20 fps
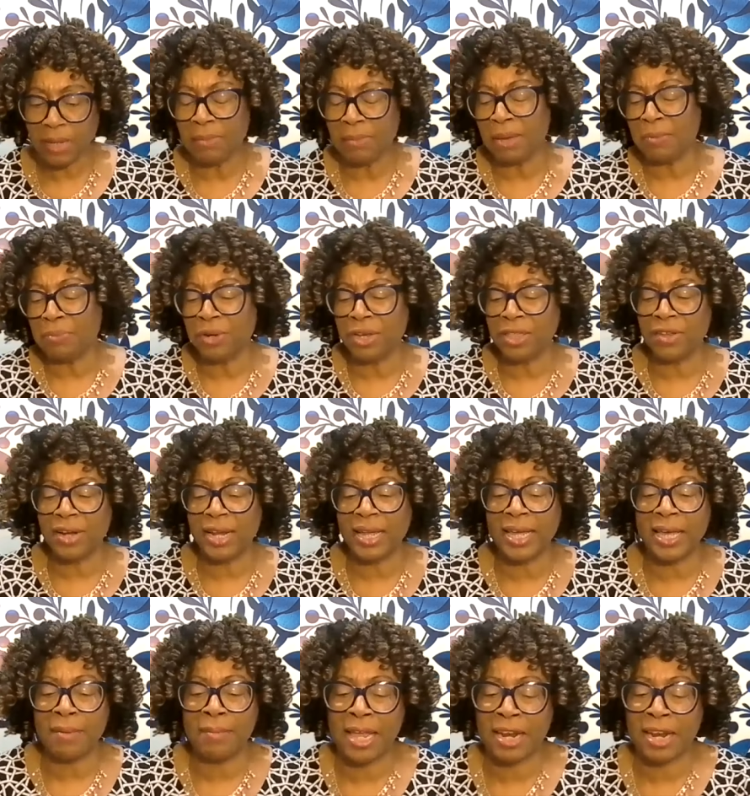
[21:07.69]
My brother
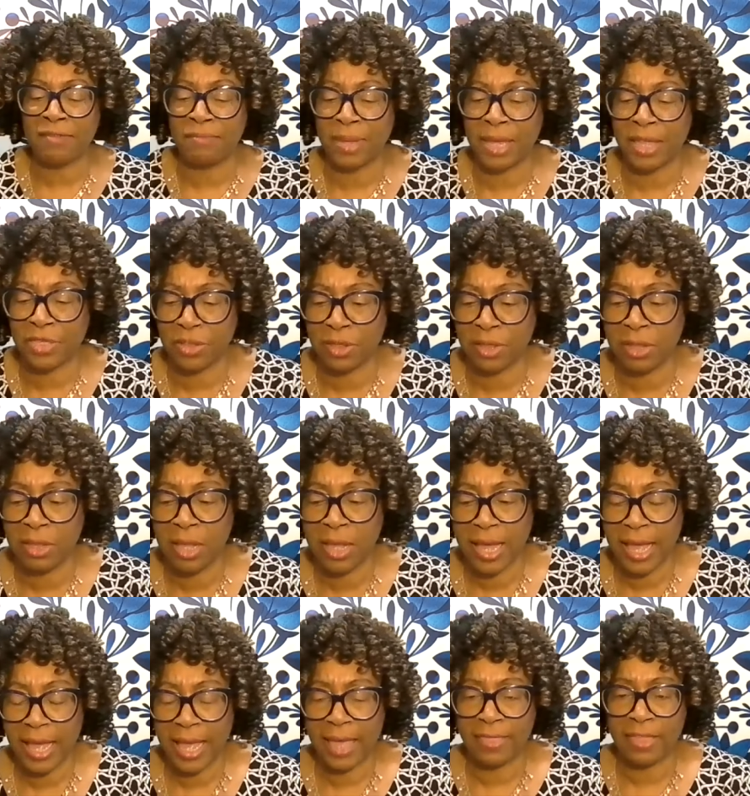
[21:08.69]
had come out of Bethel
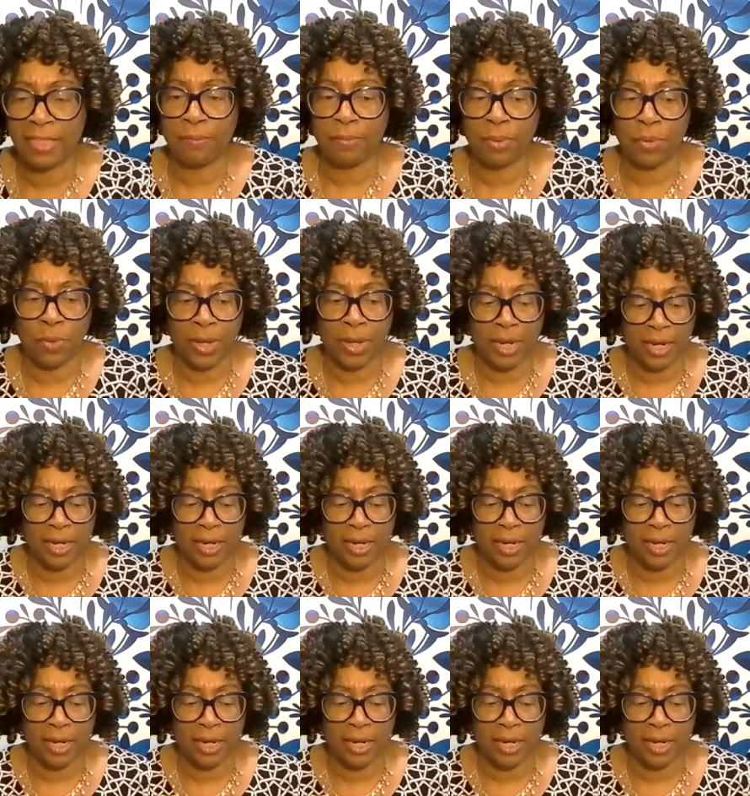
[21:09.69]
at that point,